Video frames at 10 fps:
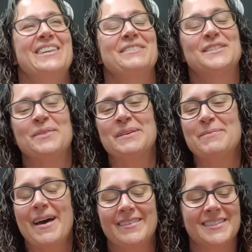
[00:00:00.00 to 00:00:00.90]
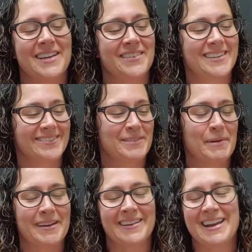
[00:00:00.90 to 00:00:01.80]
We have so many bottles of it. We
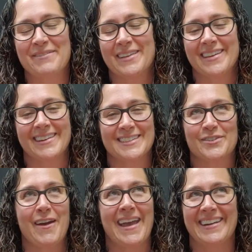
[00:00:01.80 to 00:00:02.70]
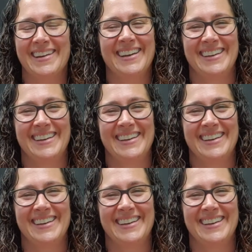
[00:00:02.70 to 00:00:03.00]
put it on everything. It's great.